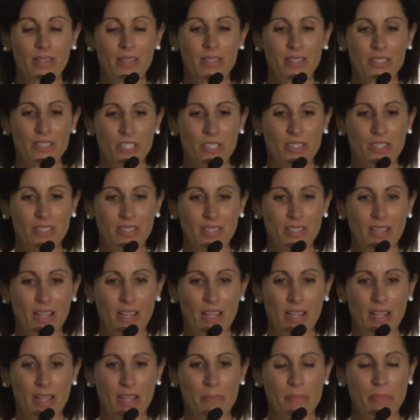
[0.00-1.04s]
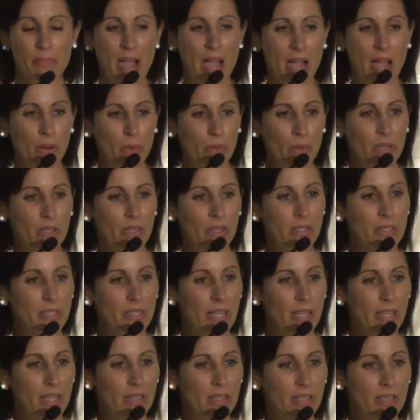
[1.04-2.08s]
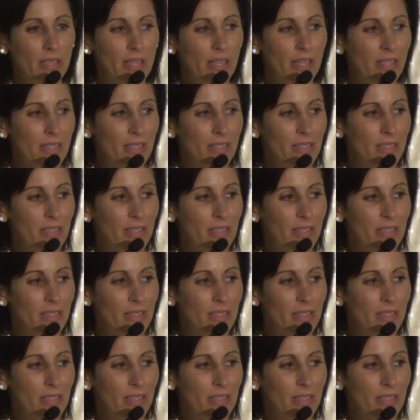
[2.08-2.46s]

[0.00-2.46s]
just empowered, and